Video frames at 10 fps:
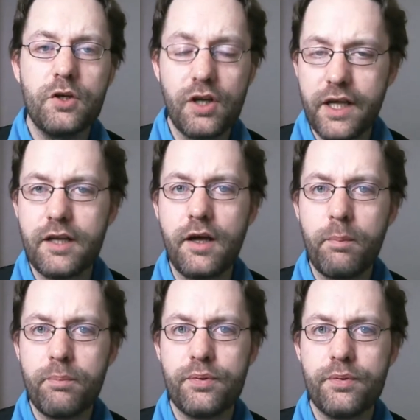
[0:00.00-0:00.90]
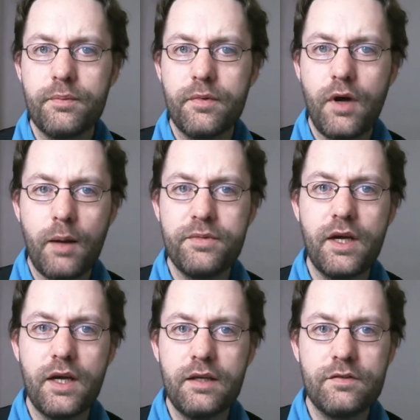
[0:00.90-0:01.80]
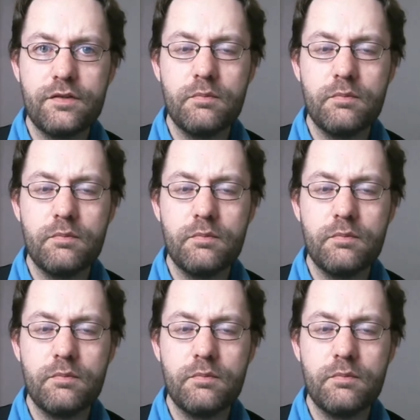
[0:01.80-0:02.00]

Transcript: cleanup update,